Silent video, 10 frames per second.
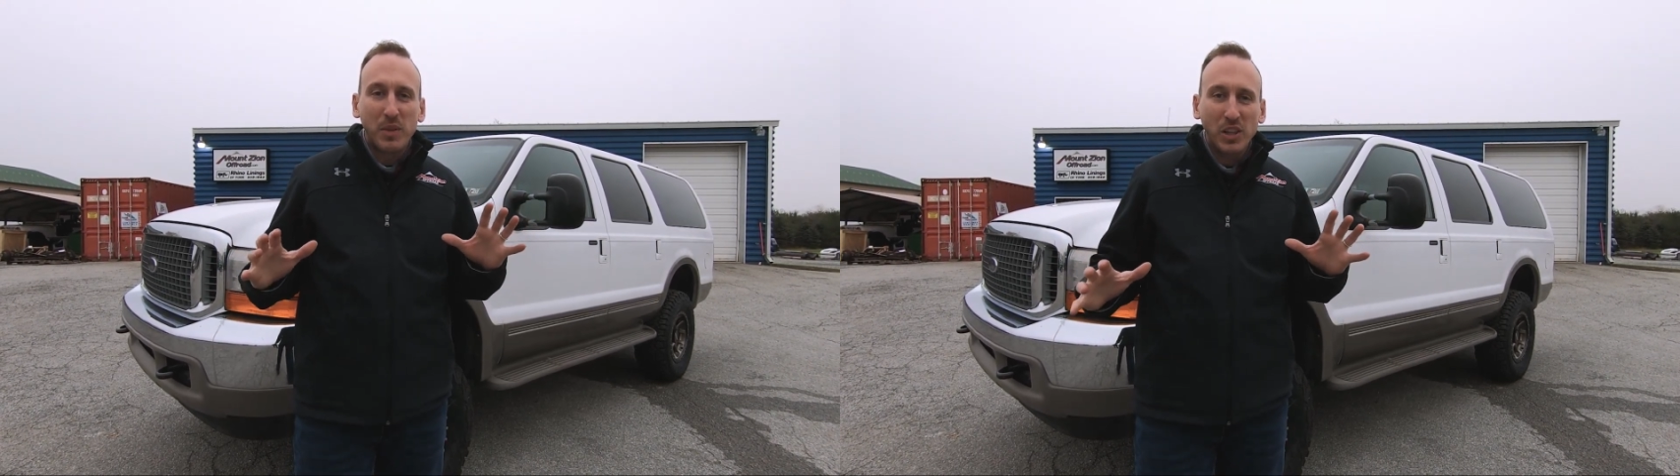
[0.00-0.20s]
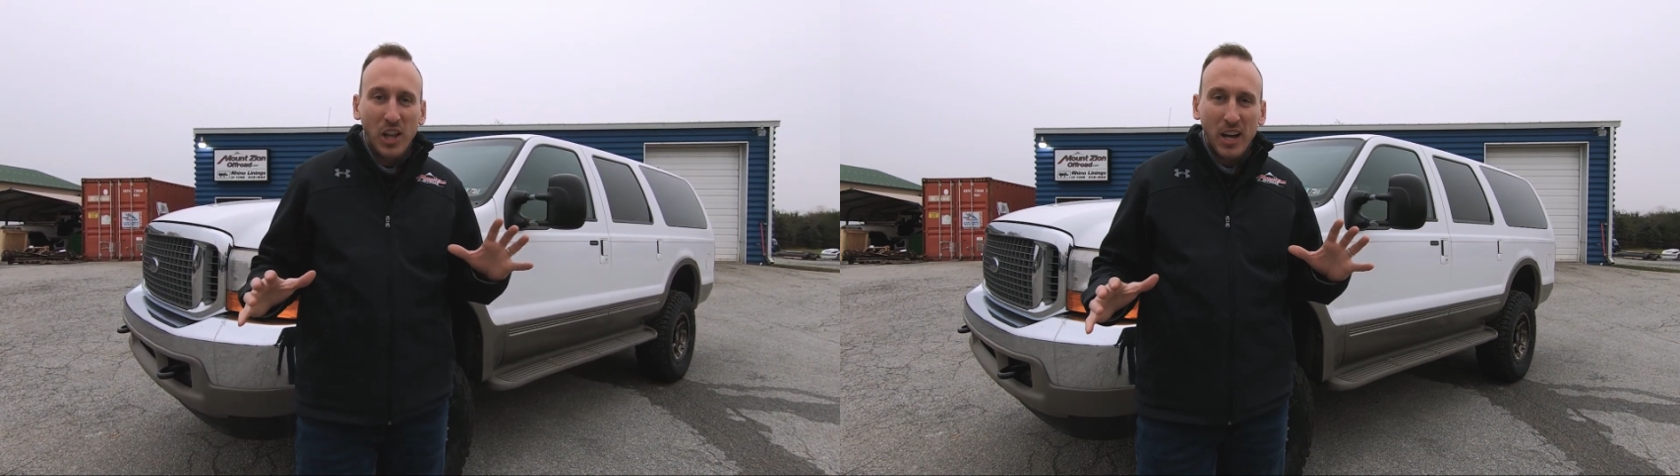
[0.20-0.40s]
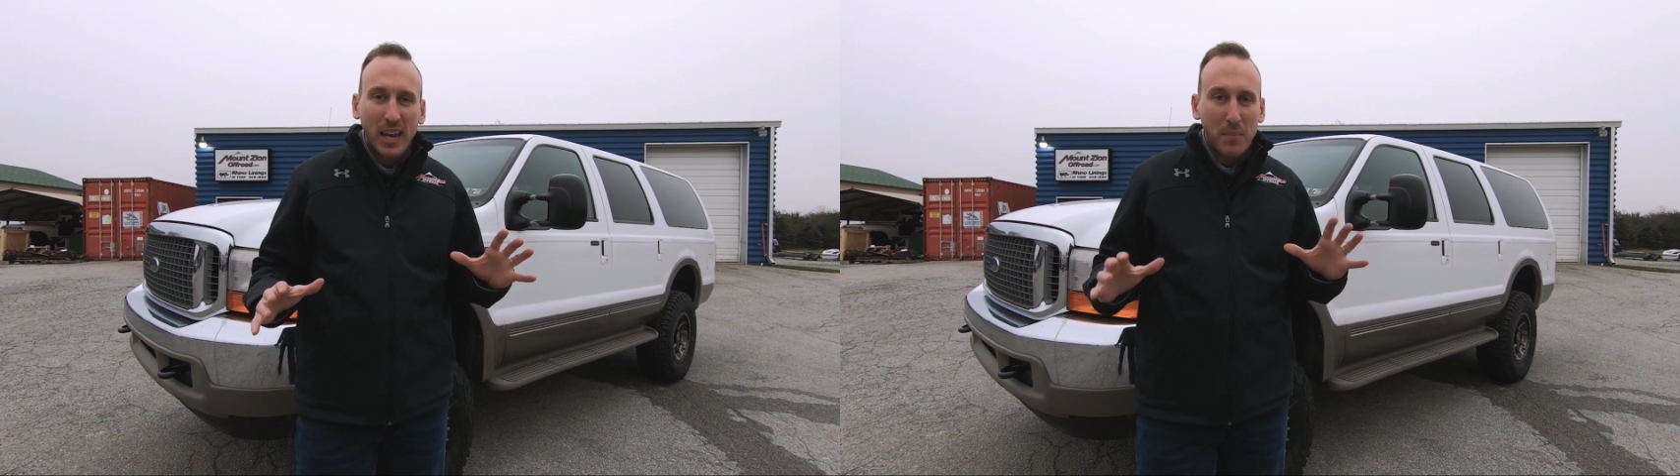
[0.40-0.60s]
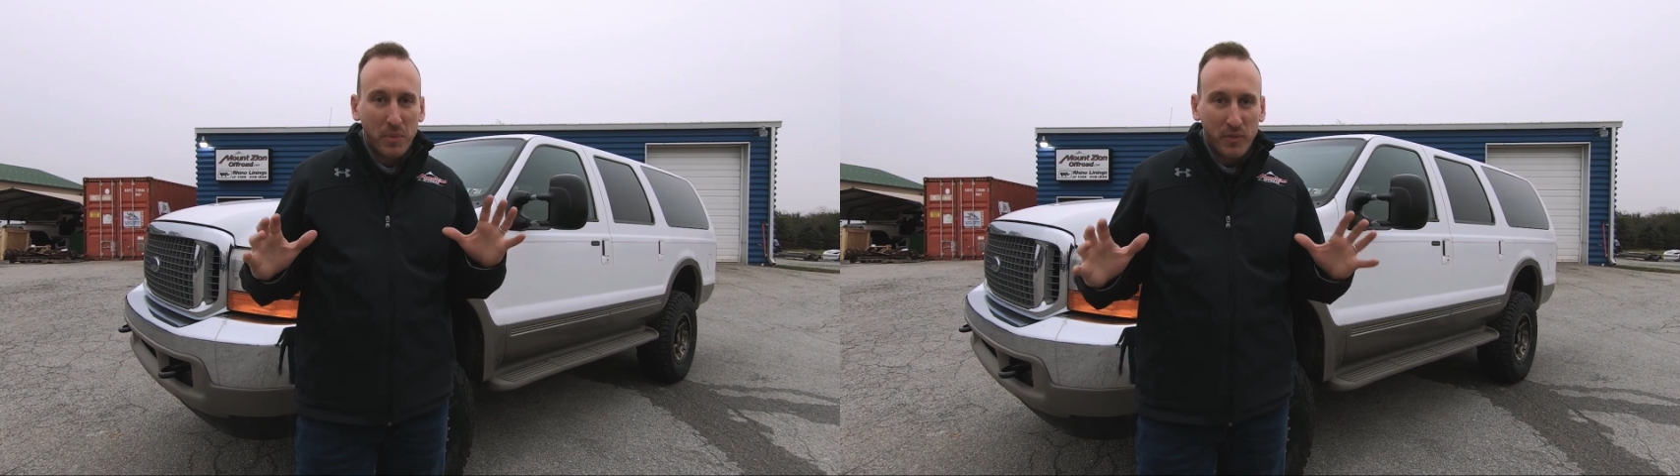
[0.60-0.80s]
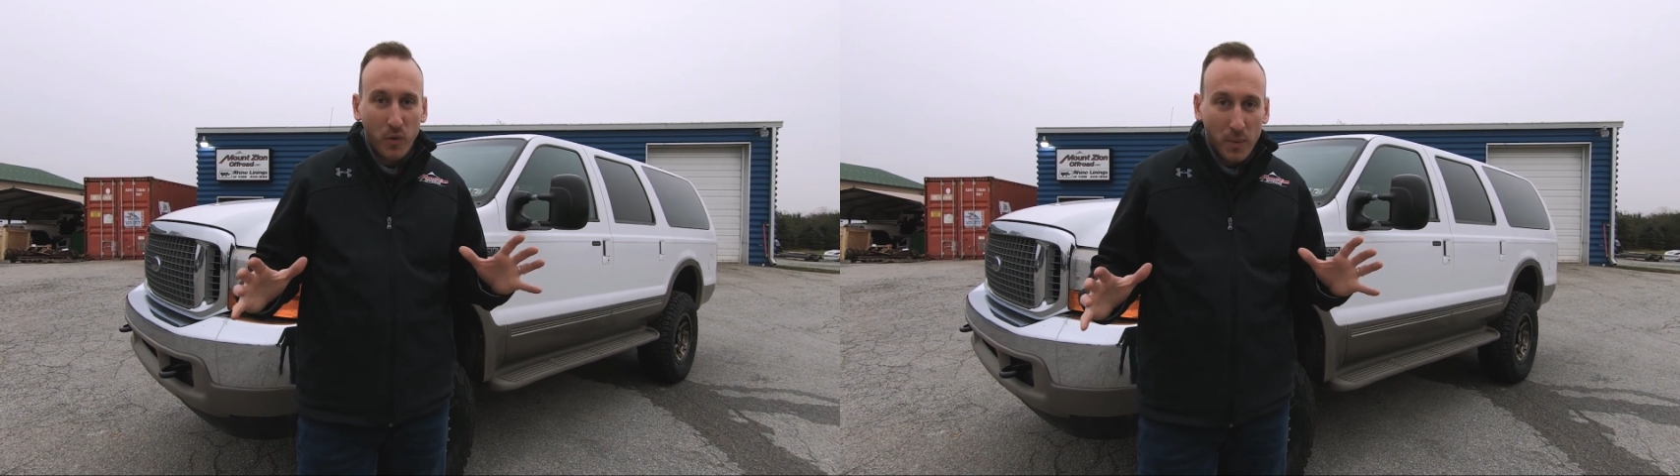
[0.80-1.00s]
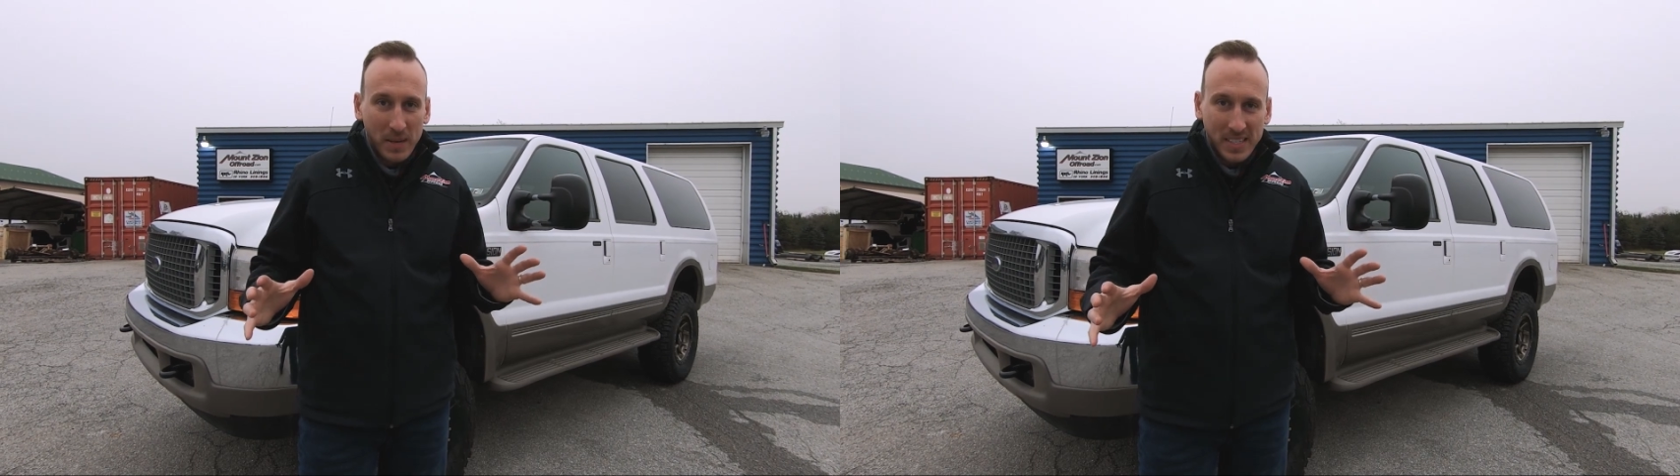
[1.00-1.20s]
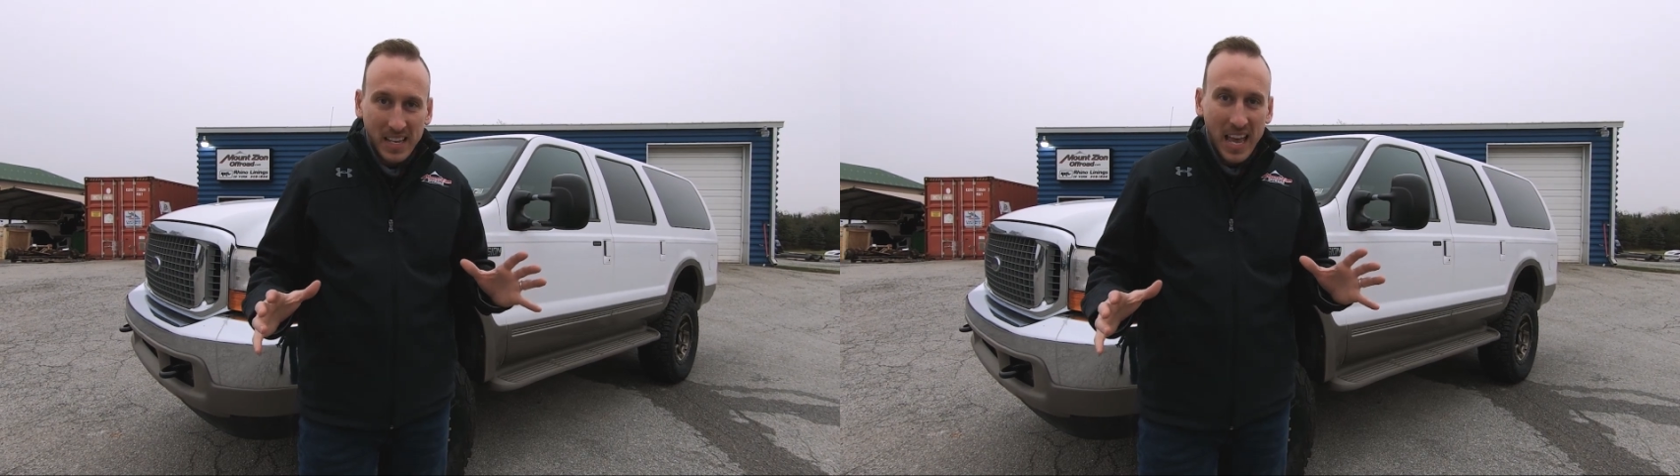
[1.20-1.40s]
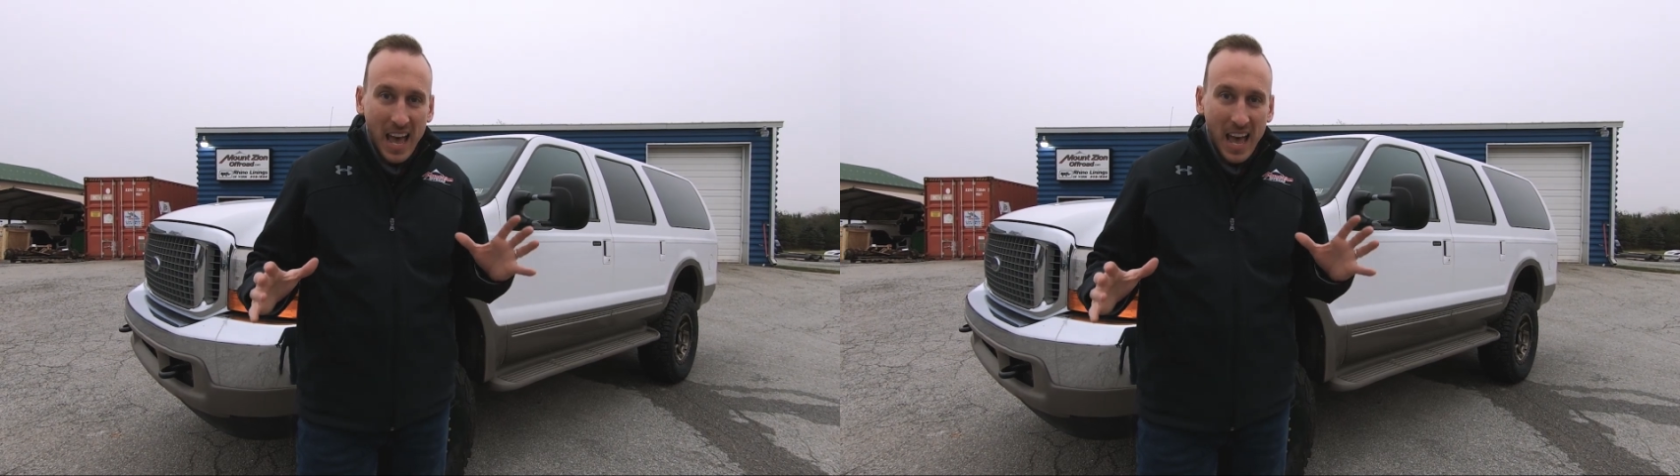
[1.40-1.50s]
the look and performance